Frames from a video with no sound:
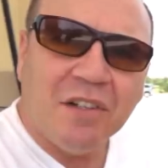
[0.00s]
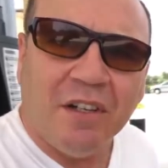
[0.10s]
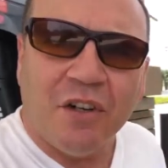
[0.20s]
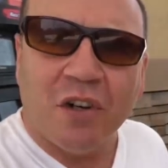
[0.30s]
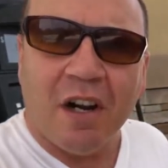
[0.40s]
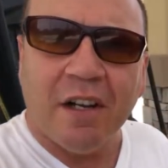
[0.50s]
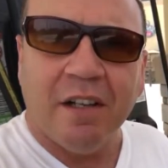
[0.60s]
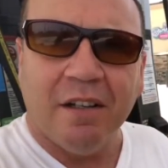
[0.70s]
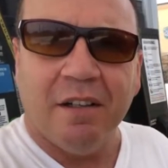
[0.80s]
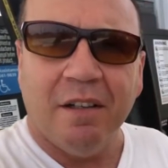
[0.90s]
It's in the trunk.
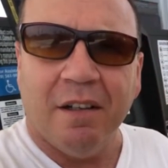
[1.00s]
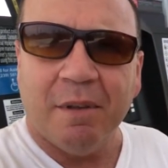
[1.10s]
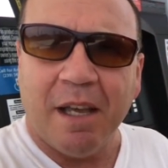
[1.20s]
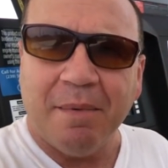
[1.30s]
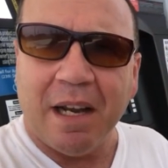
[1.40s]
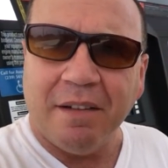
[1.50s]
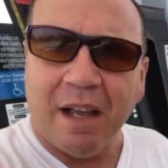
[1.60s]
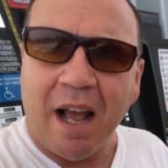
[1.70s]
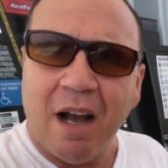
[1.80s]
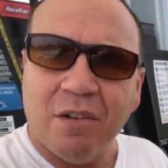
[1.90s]
Keep that at
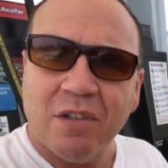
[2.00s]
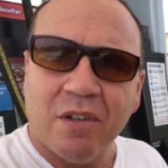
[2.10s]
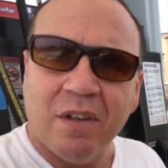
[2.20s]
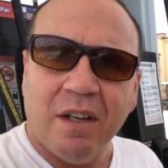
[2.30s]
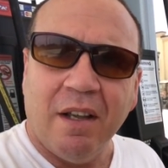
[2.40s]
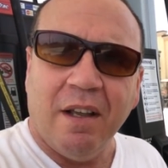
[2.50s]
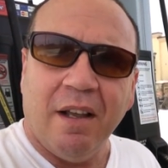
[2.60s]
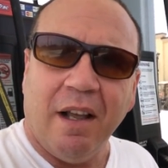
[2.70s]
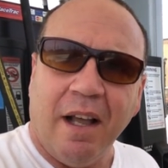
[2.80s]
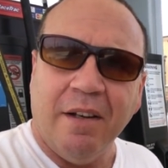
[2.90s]
the house.
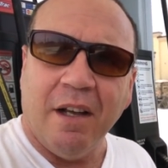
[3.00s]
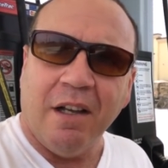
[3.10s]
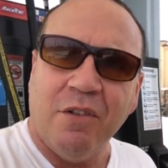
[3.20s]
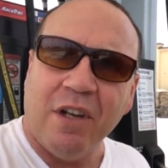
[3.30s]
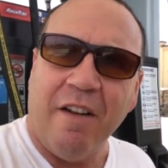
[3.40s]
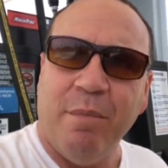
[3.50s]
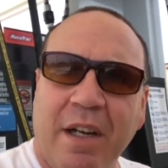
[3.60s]
And should have